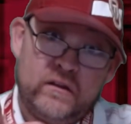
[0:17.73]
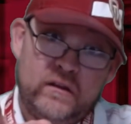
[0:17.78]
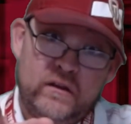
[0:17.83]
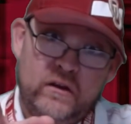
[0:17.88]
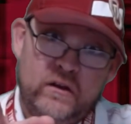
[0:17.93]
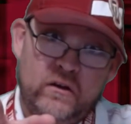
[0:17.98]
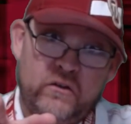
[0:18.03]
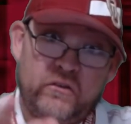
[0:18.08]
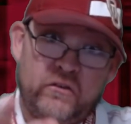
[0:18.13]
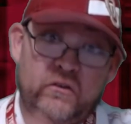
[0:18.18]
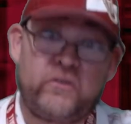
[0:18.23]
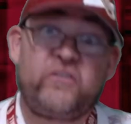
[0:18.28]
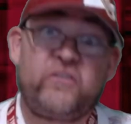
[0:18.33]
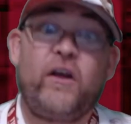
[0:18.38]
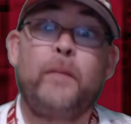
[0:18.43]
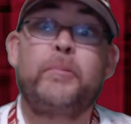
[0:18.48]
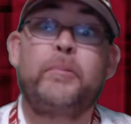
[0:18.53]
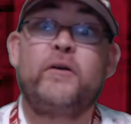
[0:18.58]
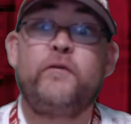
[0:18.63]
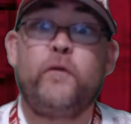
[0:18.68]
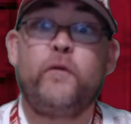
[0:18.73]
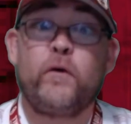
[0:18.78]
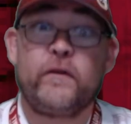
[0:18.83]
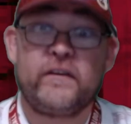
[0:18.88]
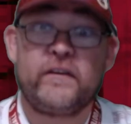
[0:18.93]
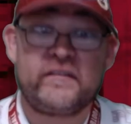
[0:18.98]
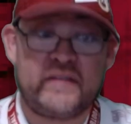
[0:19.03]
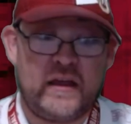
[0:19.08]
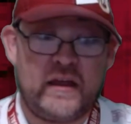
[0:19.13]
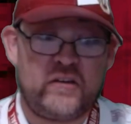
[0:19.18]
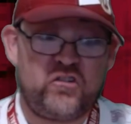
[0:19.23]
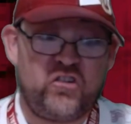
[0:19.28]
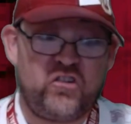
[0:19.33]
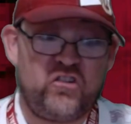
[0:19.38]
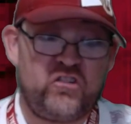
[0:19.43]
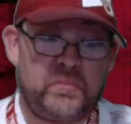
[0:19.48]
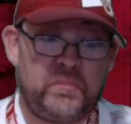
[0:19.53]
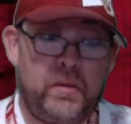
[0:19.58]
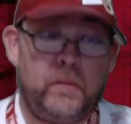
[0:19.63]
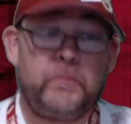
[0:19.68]
Here's your stumper for the said
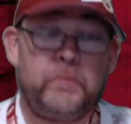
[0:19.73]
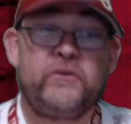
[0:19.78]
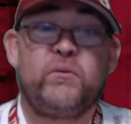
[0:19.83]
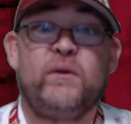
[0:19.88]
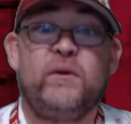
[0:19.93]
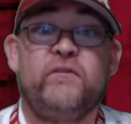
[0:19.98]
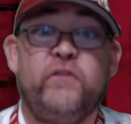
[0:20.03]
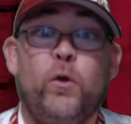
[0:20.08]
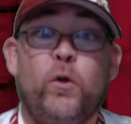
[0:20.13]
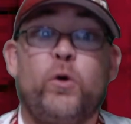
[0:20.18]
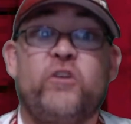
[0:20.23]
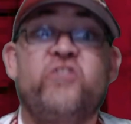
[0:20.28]
Cheeze-It Bowl between Florida